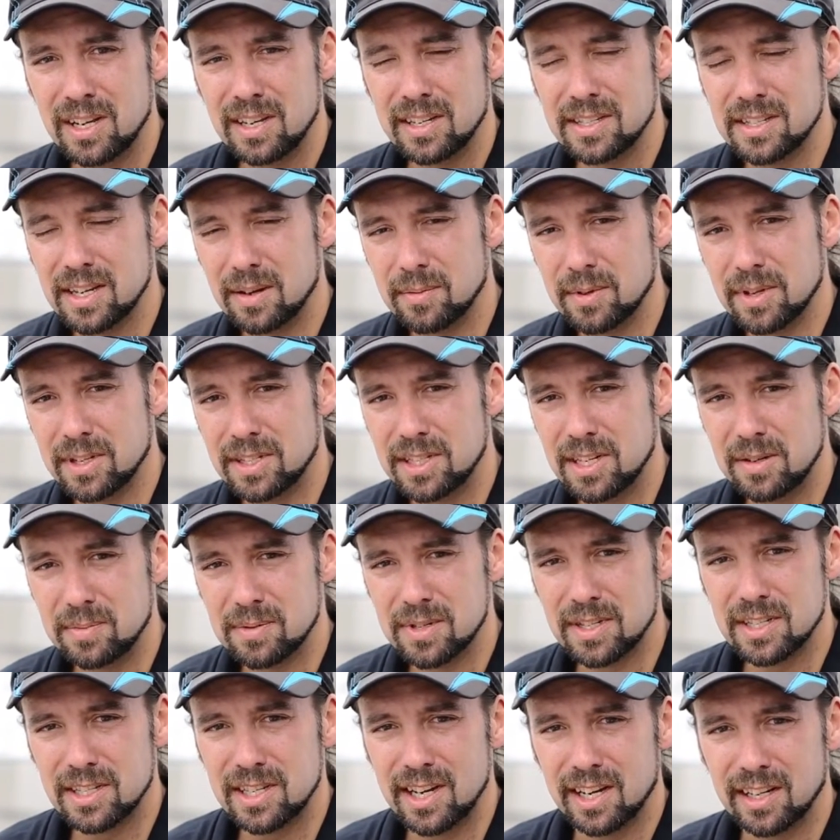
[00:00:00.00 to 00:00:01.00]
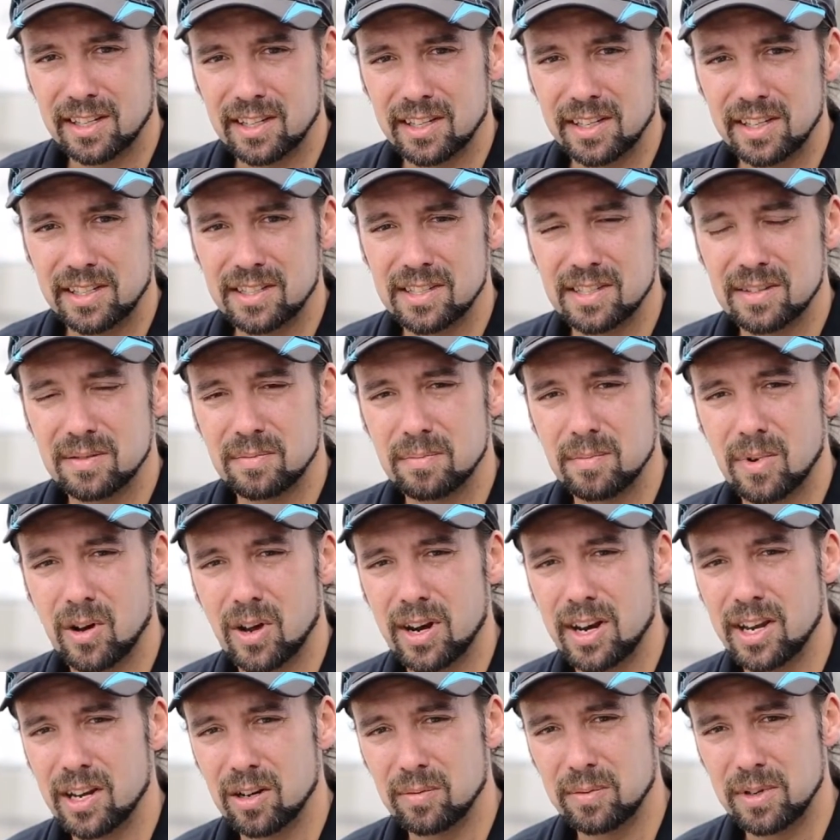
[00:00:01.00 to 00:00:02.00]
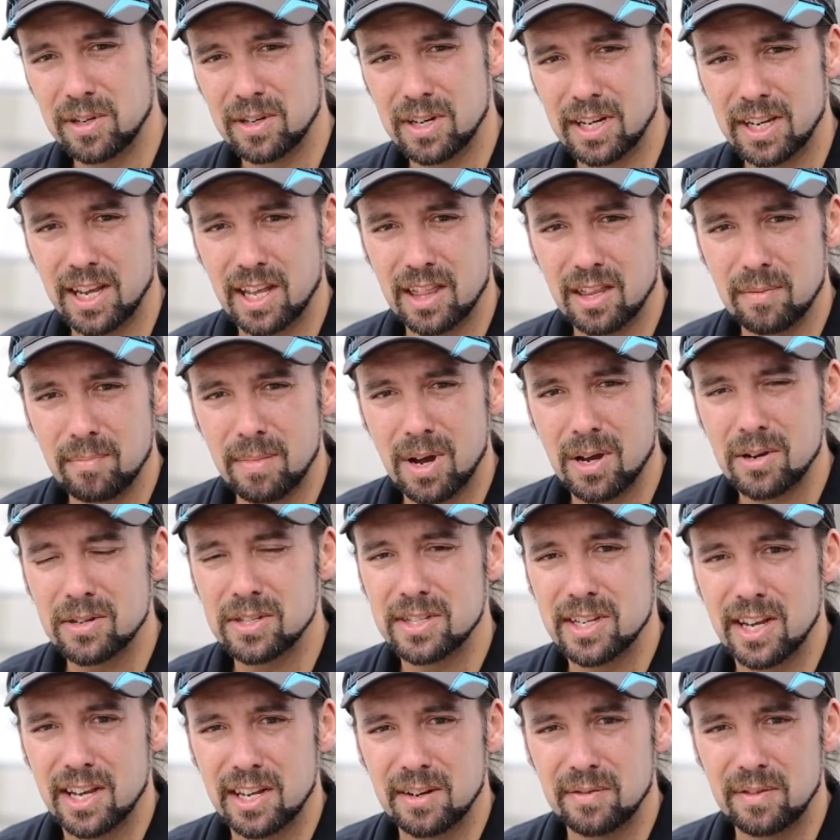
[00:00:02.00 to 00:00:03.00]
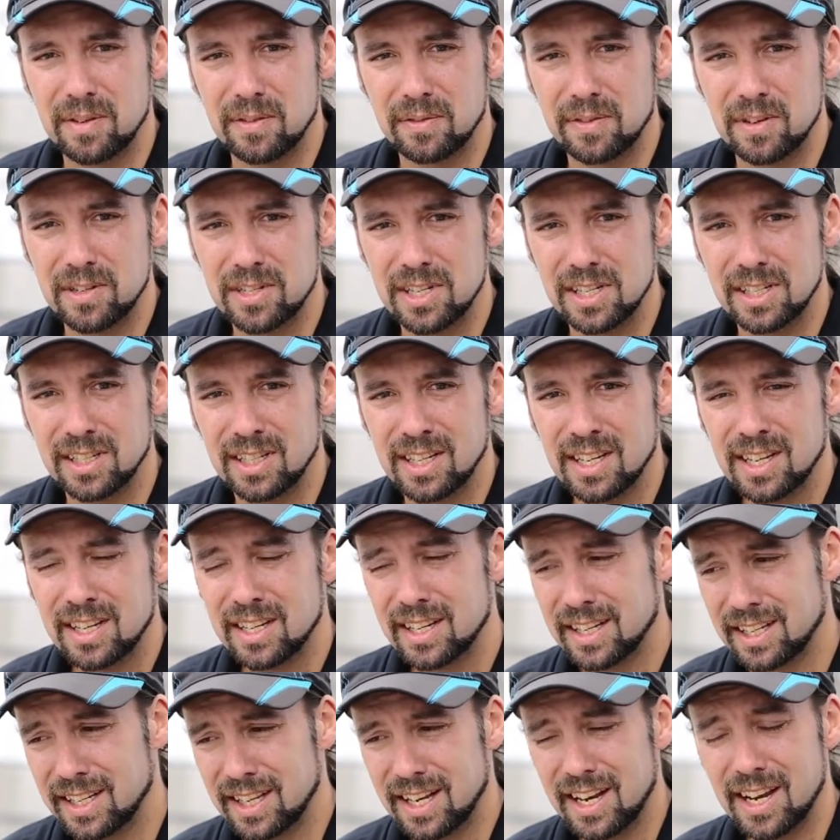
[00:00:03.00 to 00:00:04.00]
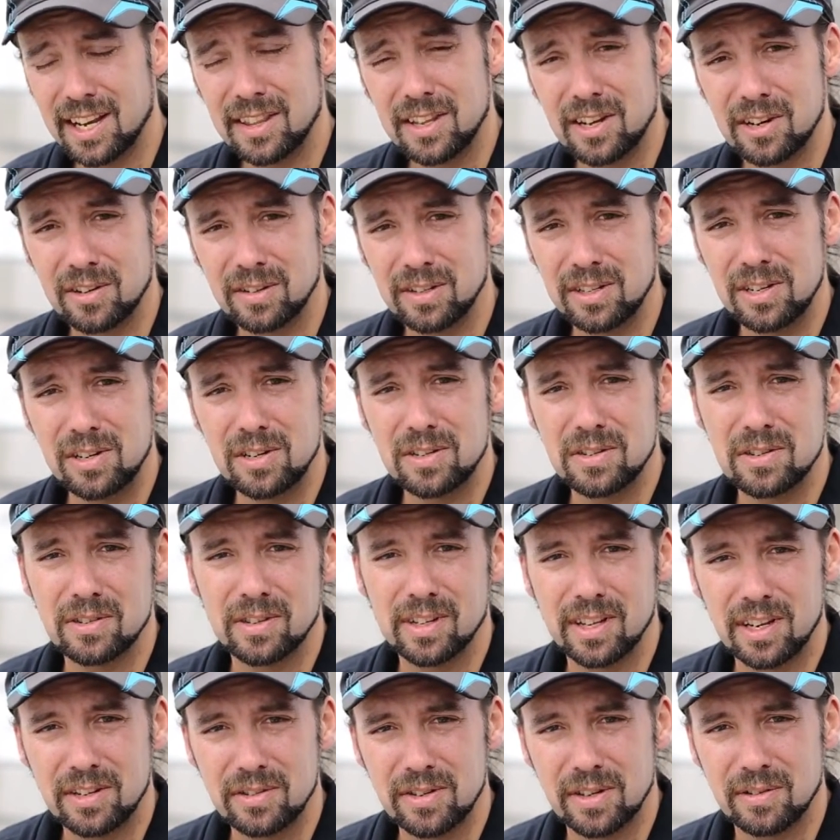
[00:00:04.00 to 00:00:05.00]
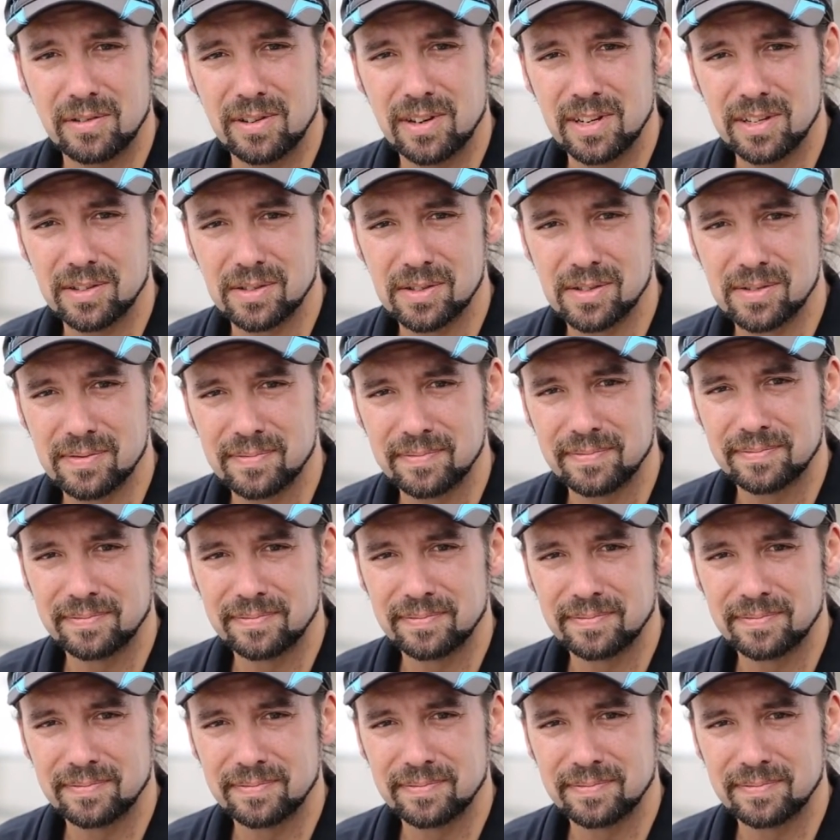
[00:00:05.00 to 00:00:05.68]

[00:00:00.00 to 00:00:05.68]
Some of the tips and techniques might help you to get the most out of your fishing and get out there and use your electric reels.